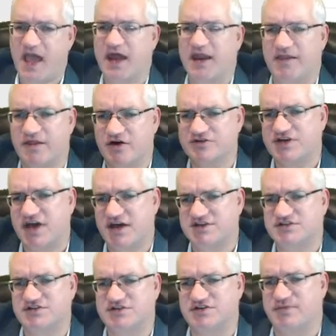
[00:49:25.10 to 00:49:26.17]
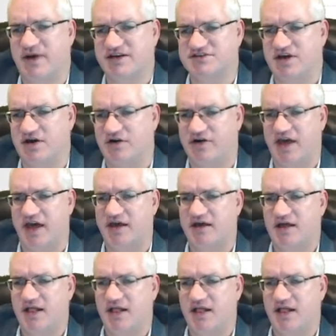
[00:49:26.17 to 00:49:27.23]
in those cases you might say, okay,
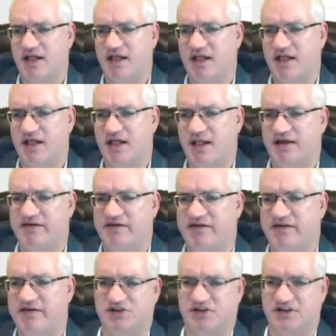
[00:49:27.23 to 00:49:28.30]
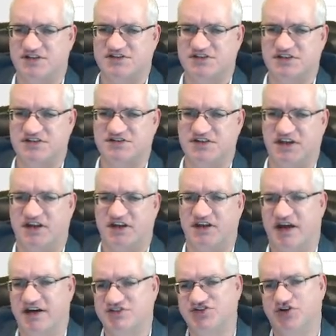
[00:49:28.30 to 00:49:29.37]
even if it's partially
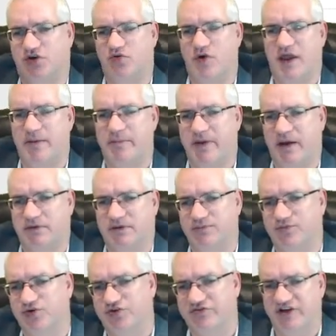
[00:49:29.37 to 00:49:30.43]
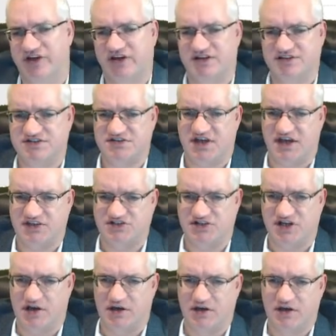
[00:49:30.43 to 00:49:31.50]
succeeded, I still want to be able to move into
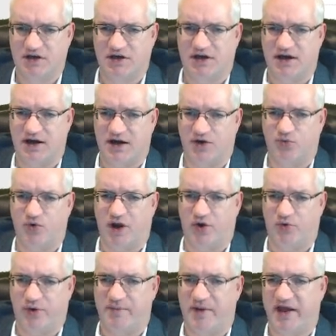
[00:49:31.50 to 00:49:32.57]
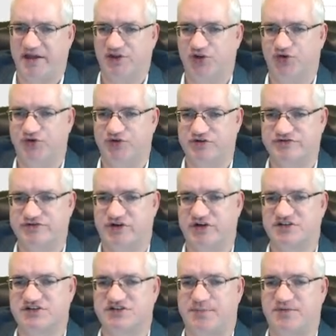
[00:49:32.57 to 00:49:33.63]
staging where we might do user
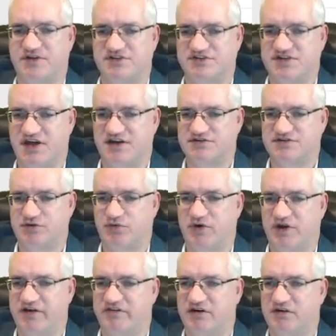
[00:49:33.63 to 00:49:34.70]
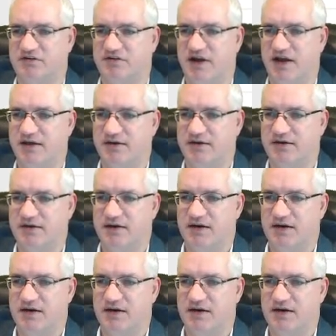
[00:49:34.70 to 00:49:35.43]
acceptance tests or whatever, right?